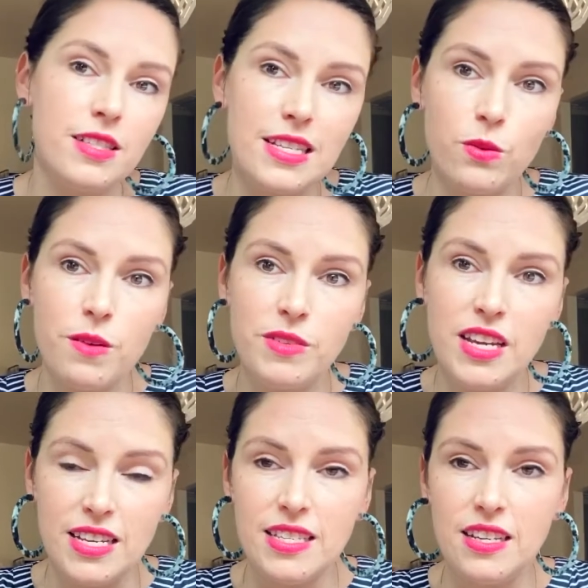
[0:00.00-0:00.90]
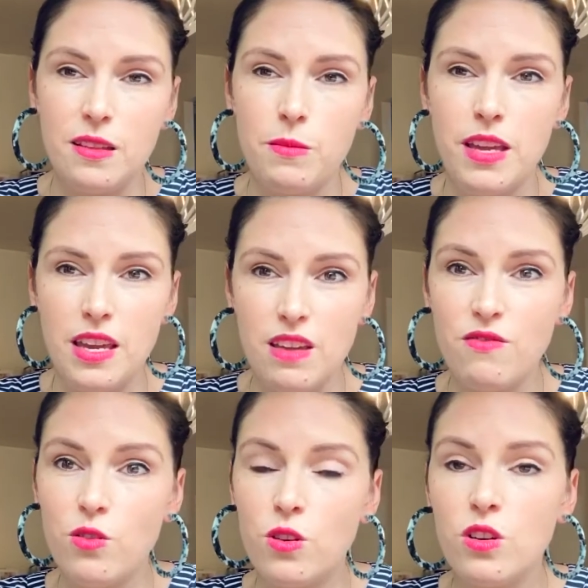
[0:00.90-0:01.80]
That's what I'm testing them here
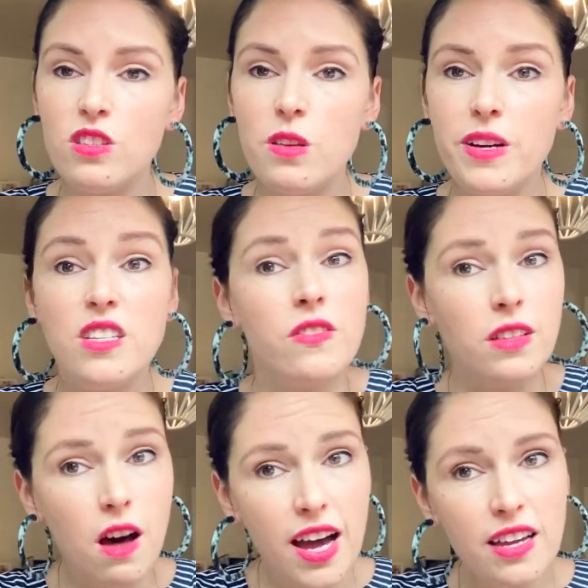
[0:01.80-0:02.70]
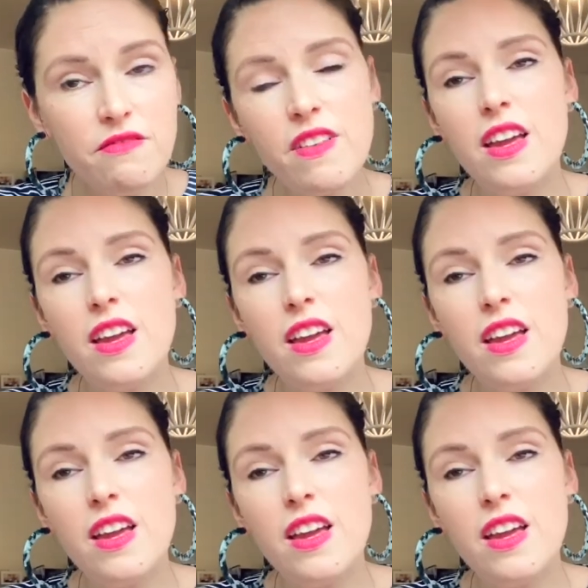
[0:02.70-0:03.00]
for. Not so much for live.